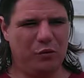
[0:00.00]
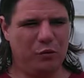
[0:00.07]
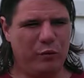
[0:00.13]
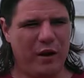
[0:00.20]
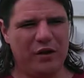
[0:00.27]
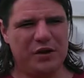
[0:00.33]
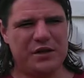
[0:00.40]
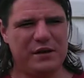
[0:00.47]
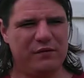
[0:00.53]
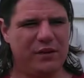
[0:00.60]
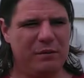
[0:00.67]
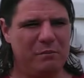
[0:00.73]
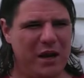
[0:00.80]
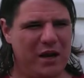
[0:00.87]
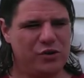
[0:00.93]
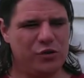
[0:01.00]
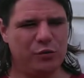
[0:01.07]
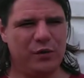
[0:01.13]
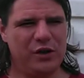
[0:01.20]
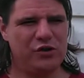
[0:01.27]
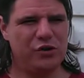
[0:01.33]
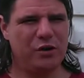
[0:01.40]
relatively
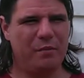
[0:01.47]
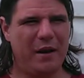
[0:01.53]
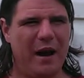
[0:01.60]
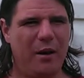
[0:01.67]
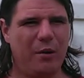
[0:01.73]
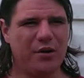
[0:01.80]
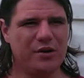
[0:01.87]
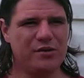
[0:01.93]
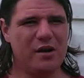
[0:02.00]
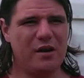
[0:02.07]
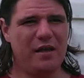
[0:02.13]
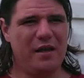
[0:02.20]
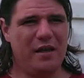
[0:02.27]
major regional powers,